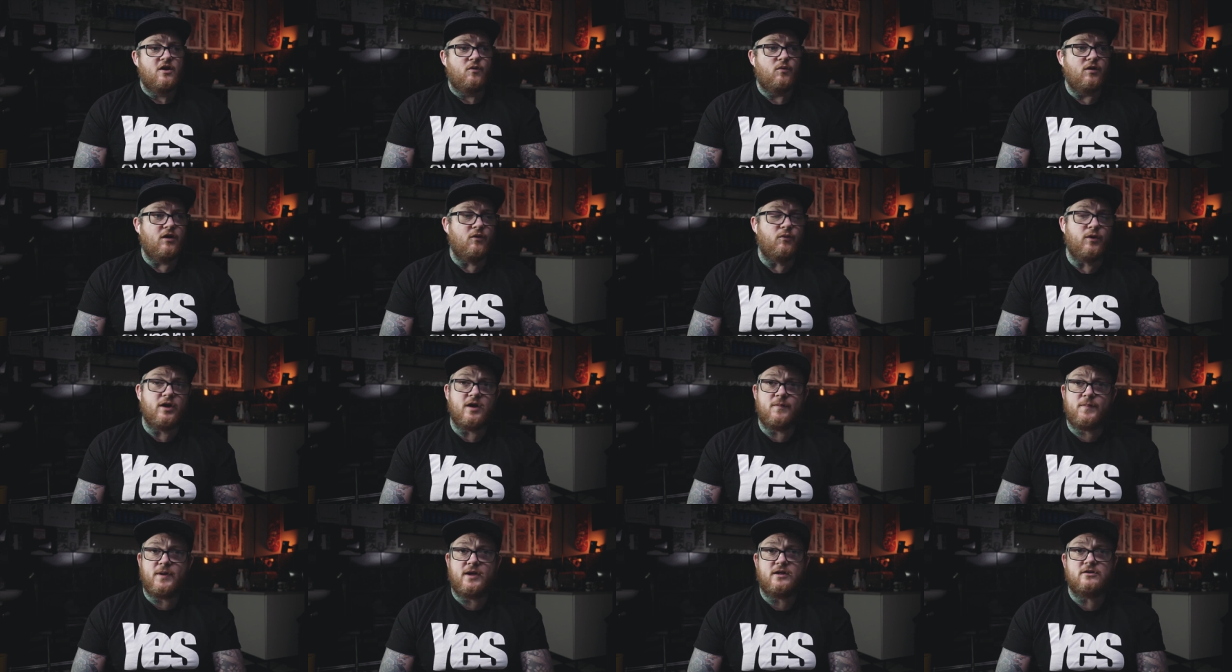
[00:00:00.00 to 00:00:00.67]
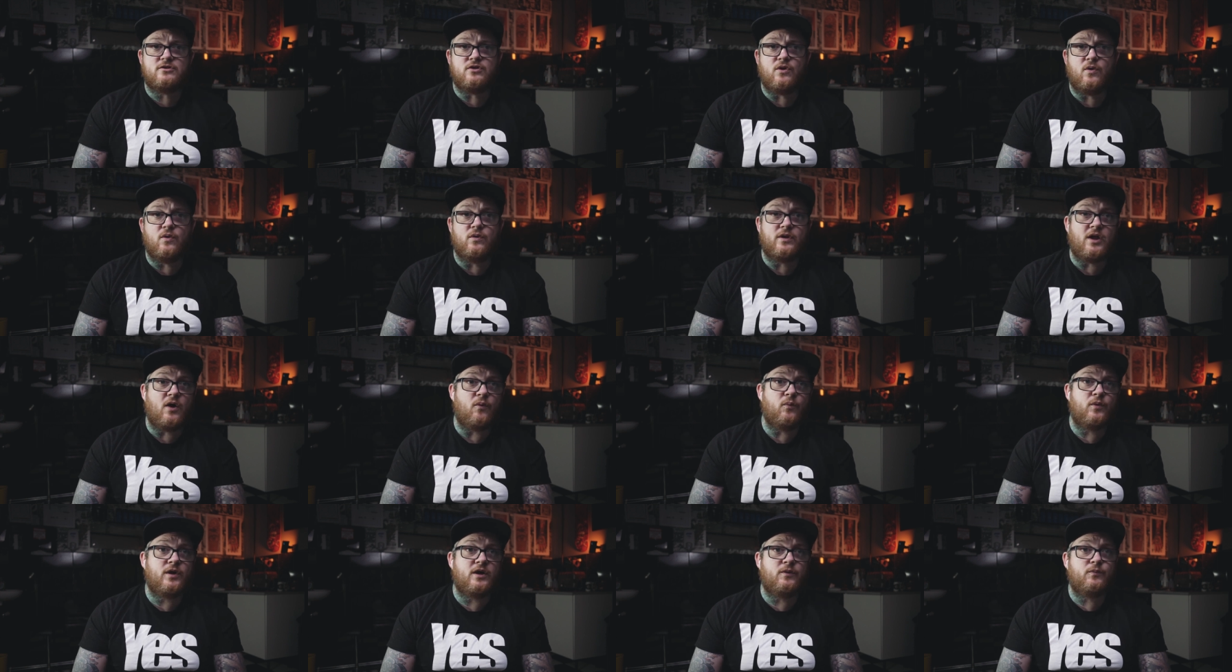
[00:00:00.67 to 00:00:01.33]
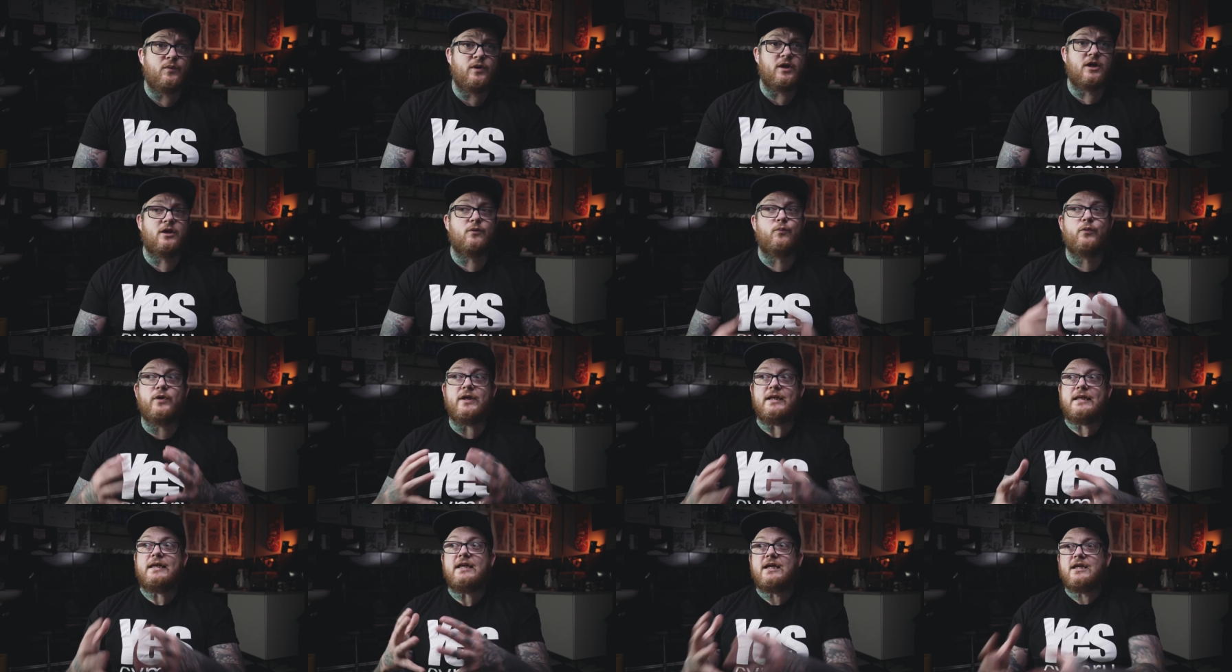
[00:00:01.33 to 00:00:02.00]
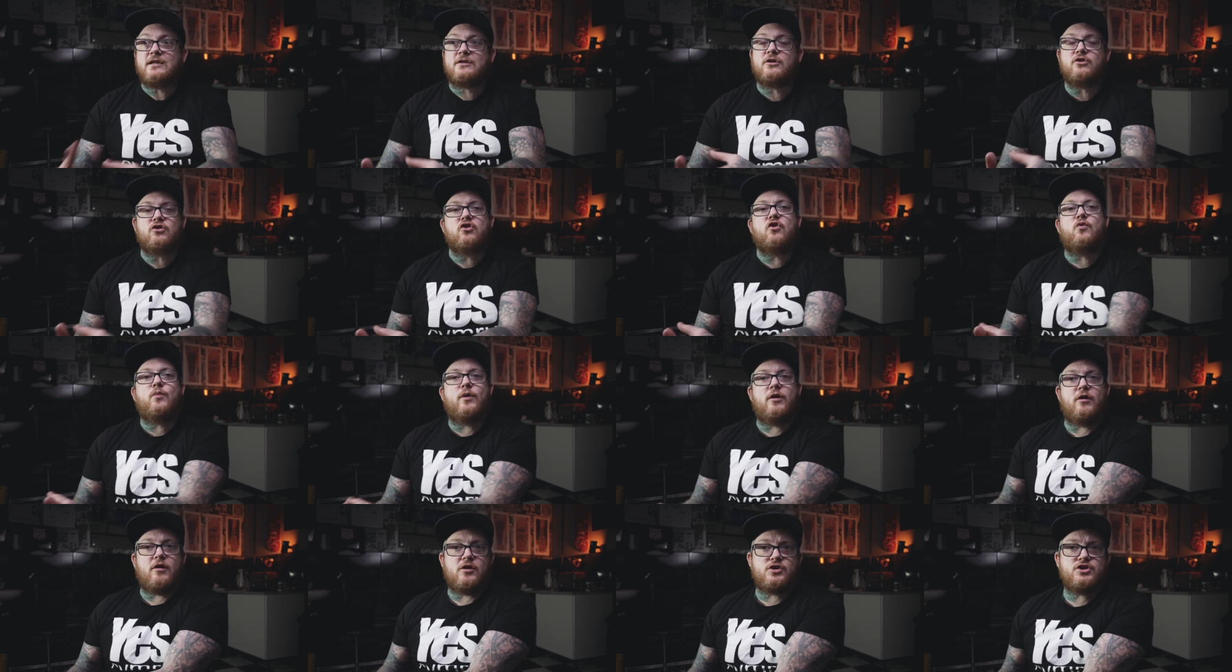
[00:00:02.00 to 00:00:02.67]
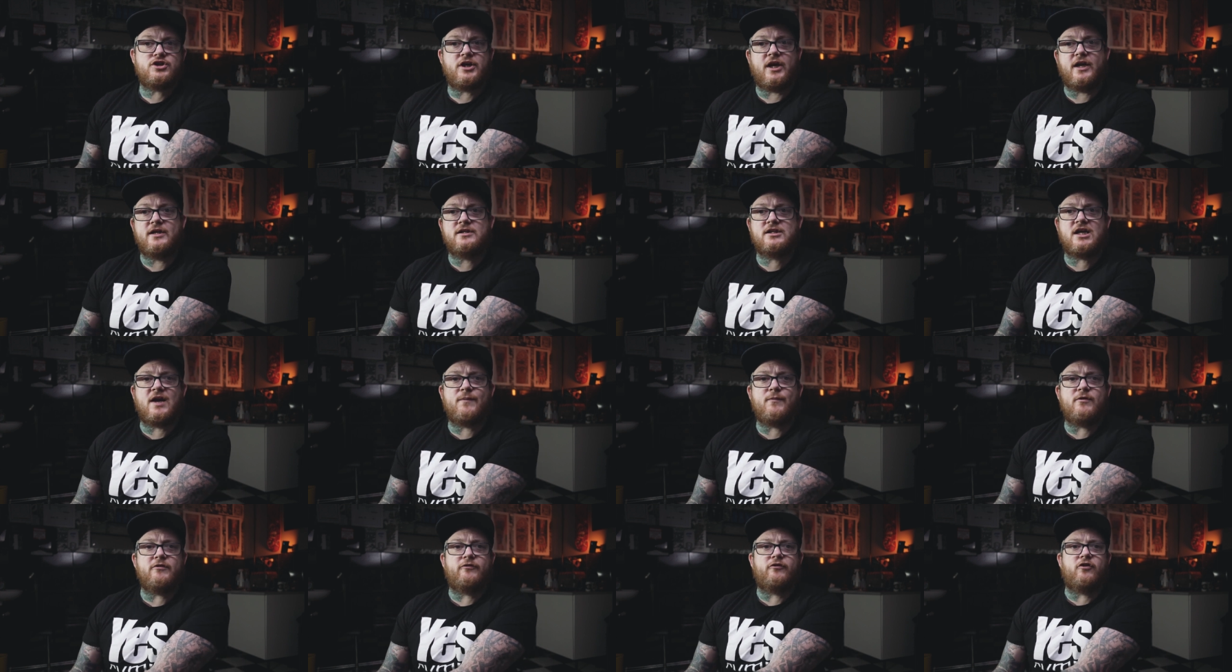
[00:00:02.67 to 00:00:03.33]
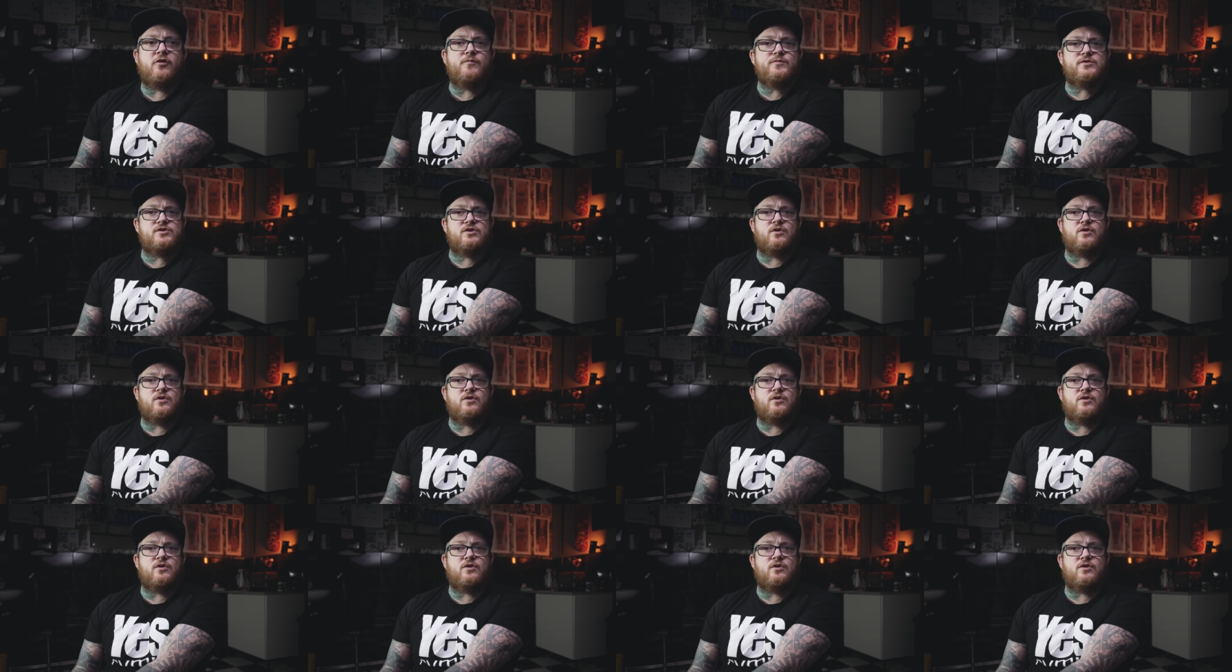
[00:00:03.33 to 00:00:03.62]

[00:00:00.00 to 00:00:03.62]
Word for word: where we're being told that we need to know where our shit is coming from.